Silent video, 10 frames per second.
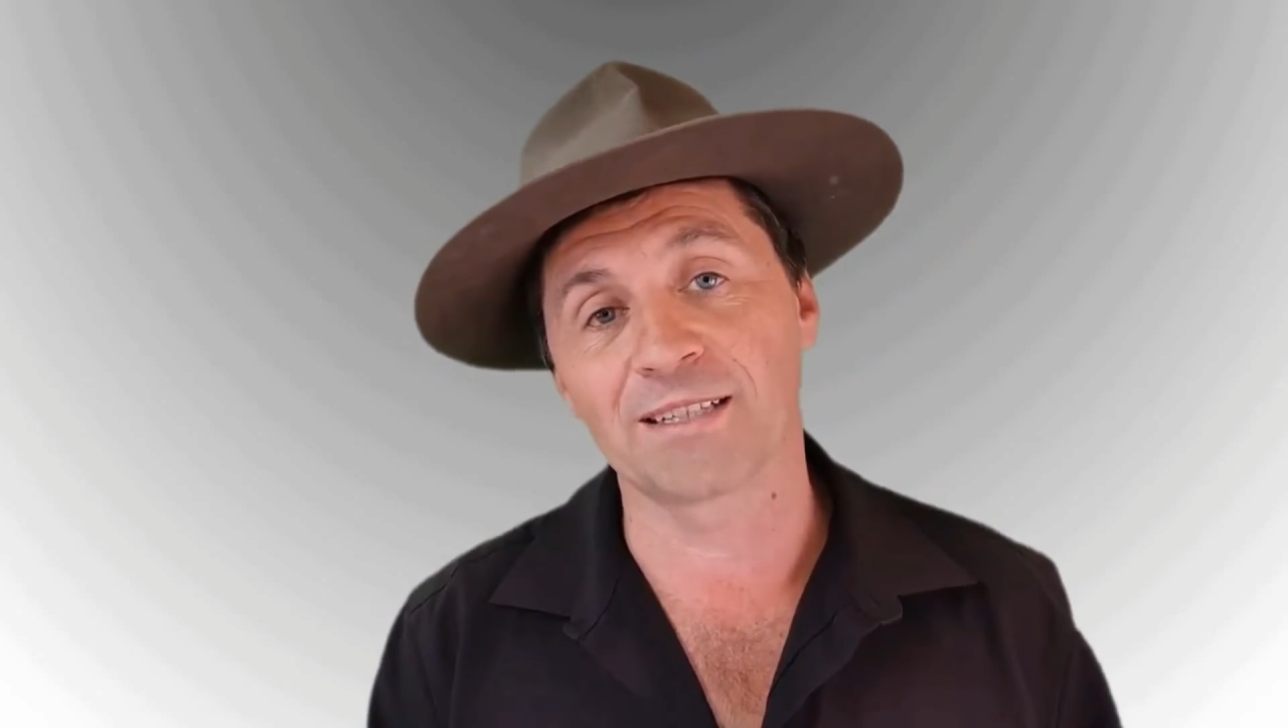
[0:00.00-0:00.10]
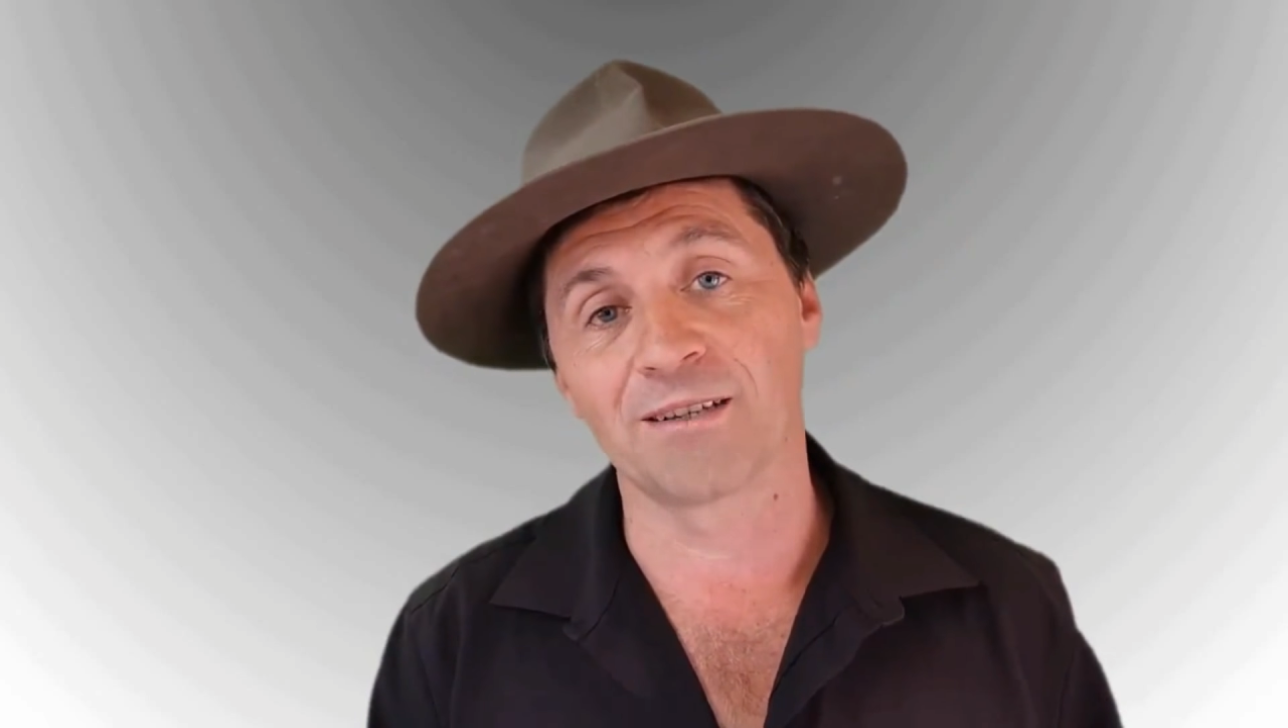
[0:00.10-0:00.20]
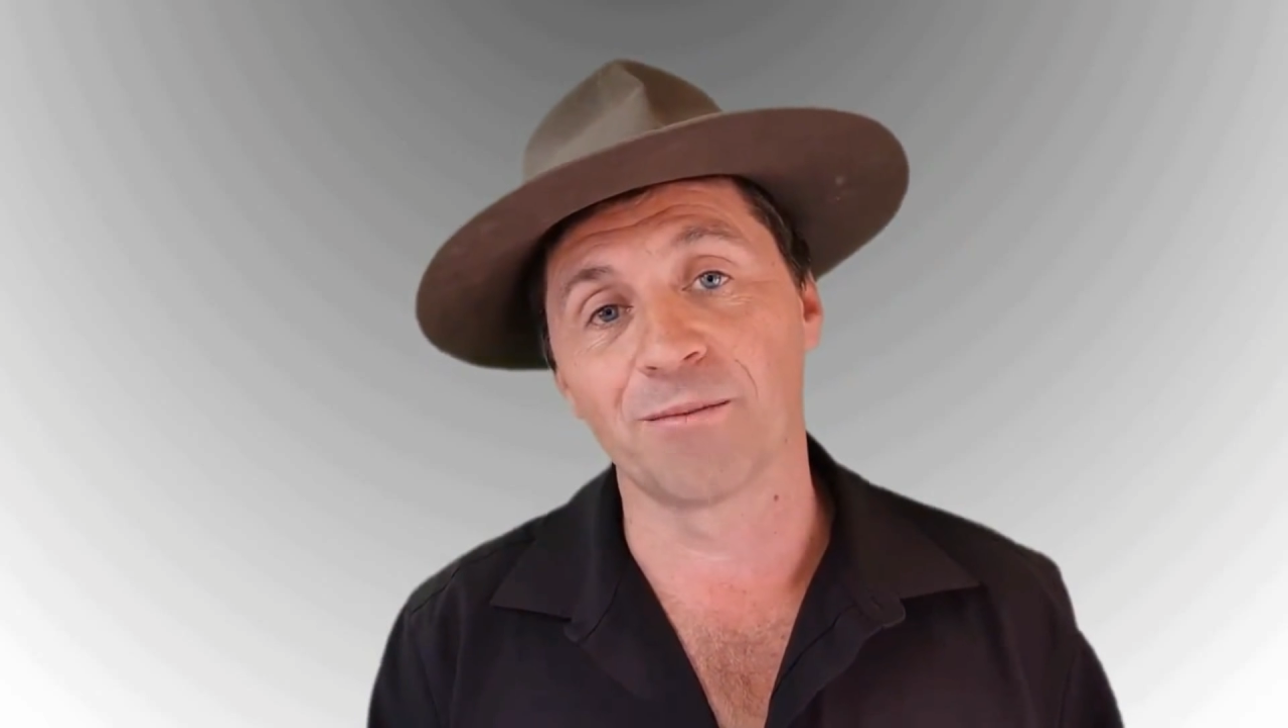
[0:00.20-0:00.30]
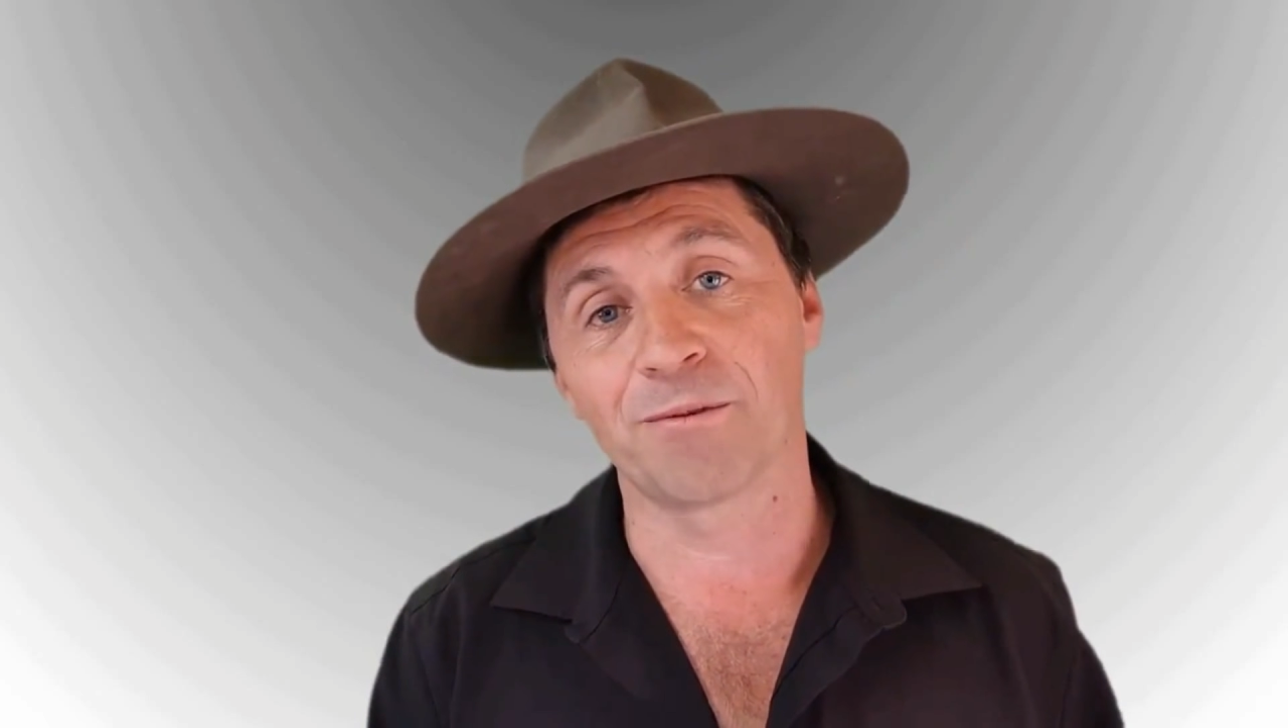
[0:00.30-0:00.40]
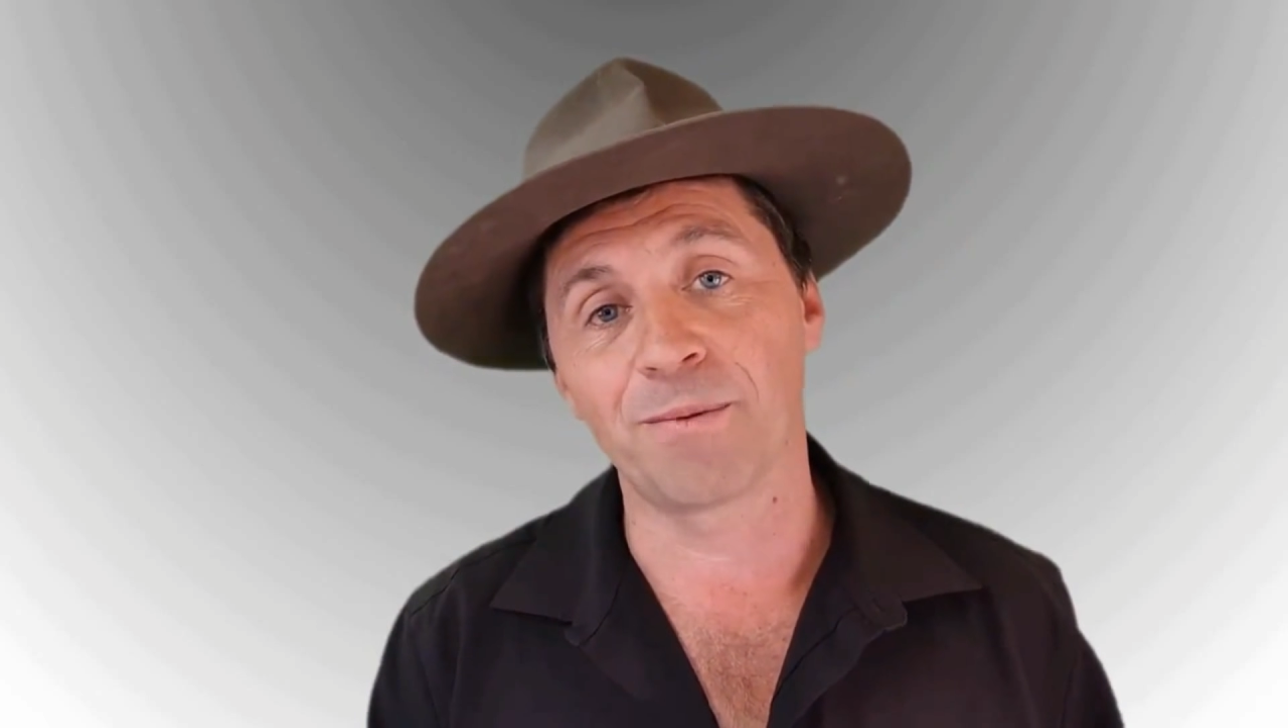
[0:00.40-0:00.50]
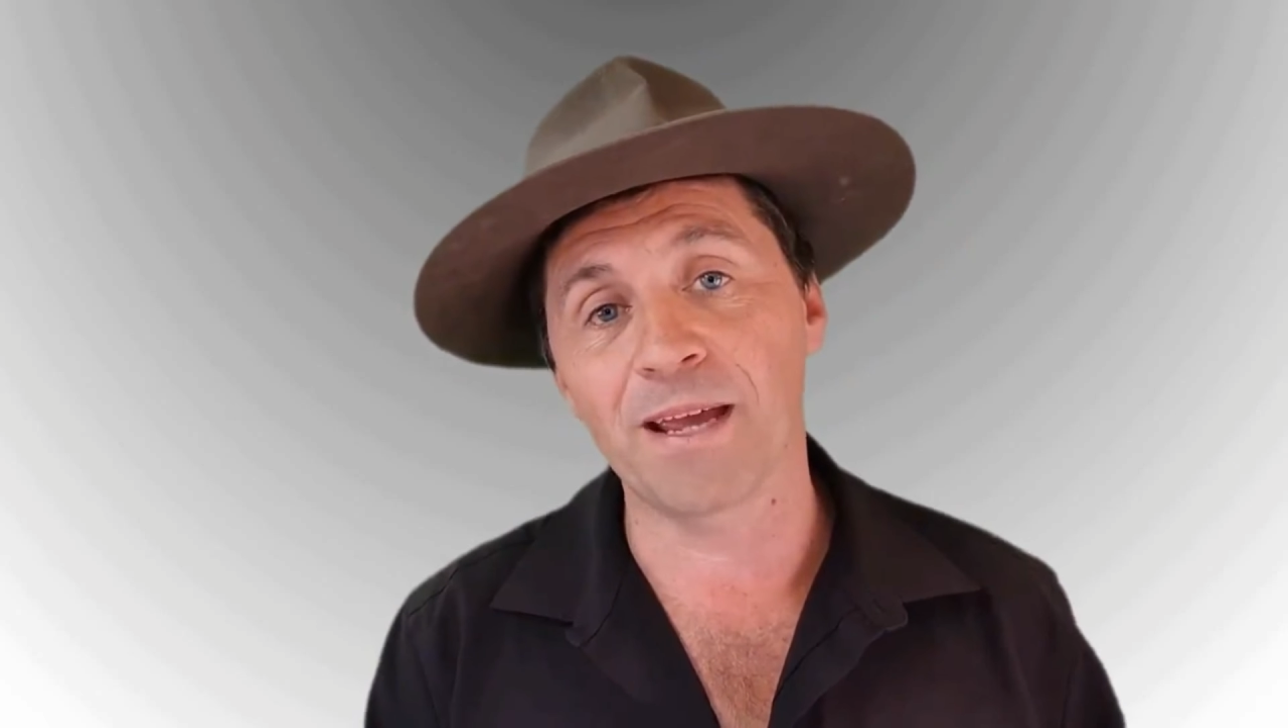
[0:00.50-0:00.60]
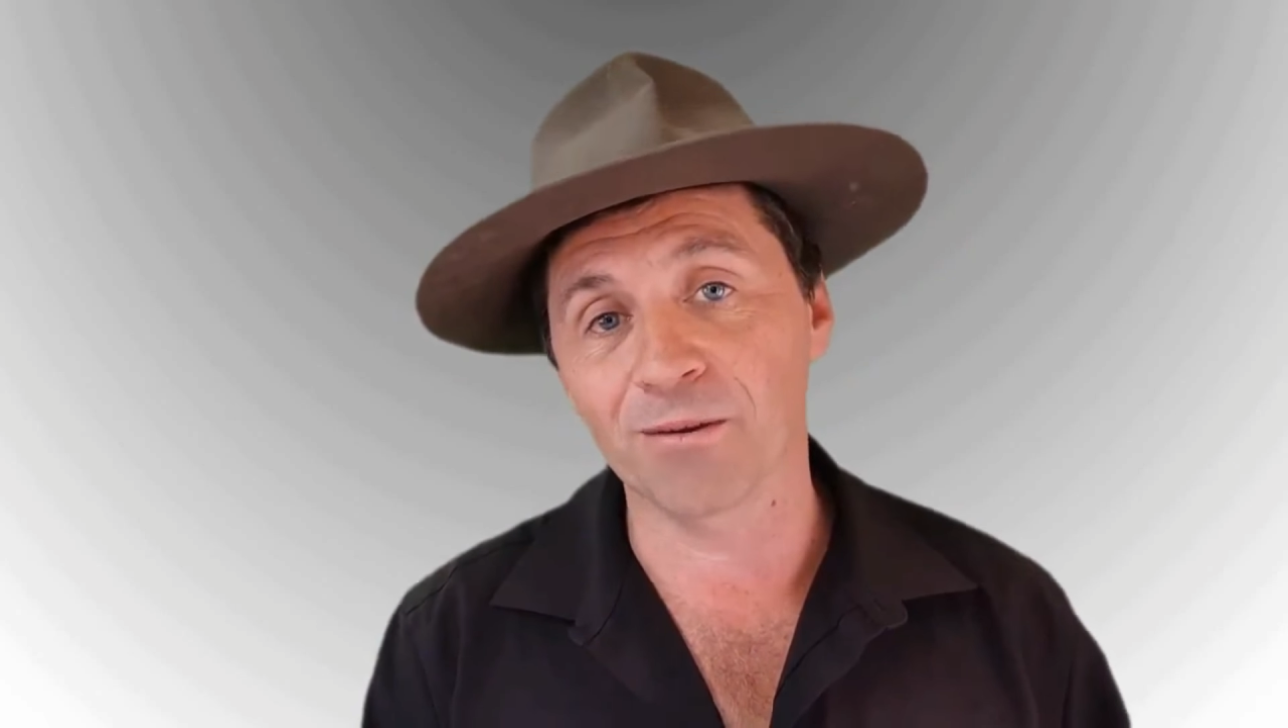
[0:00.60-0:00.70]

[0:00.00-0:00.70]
that I prepare.